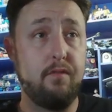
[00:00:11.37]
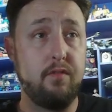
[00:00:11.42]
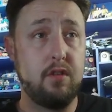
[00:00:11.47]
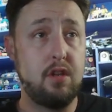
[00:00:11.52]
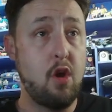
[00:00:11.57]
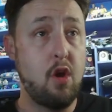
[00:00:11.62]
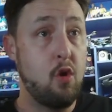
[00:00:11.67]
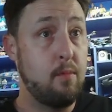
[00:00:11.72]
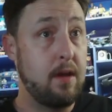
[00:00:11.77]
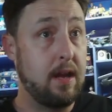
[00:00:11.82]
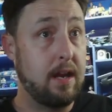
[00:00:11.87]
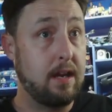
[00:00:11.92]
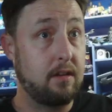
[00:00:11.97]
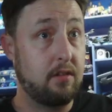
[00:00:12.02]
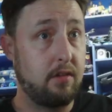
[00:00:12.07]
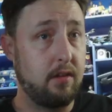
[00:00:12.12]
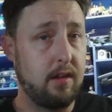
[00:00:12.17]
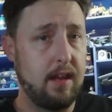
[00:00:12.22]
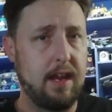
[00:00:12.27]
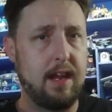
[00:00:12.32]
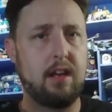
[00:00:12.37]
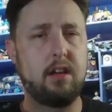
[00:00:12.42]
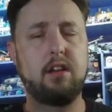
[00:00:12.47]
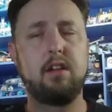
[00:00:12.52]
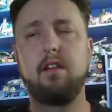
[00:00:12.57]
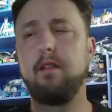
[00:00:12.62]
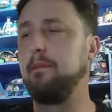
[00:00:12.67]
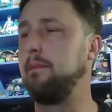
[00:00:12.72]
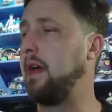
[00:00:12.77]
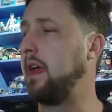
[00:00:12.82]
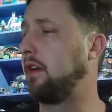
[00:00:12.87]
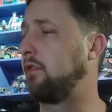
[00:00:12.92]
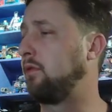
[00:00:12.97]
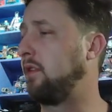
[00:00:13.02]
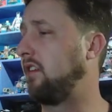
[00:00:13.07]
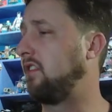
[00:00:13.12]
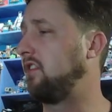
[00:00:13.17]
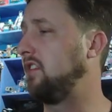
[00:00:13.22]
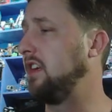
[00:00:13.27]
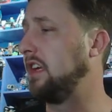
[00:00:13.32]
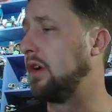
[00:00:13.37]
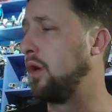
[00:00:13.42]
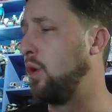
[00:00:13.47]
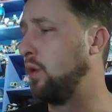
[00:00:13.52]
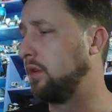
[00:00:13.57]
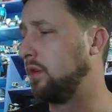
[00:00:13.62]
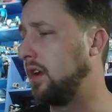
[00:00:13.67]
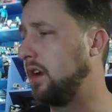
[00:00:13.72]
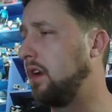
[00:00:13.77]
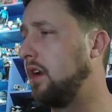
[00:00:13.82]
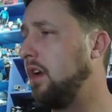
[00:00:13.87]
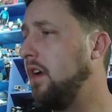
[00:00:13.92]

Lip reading: No Man's Land, by Christie Golden.